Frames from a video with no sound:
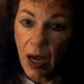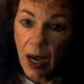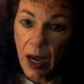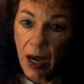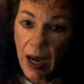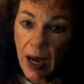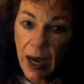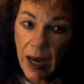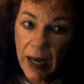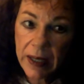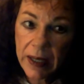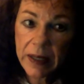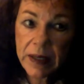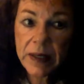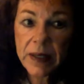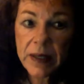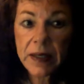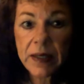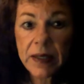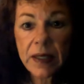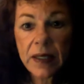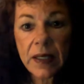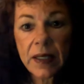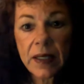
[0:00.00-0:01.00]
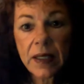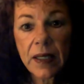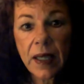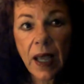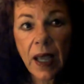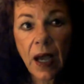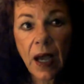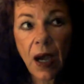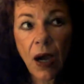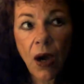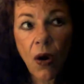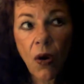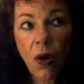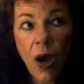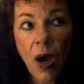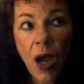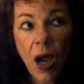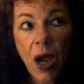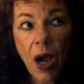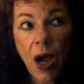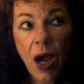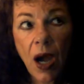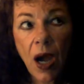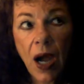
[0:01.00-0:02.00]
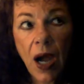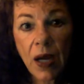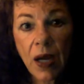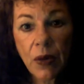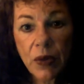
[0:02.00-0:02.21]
I can see how I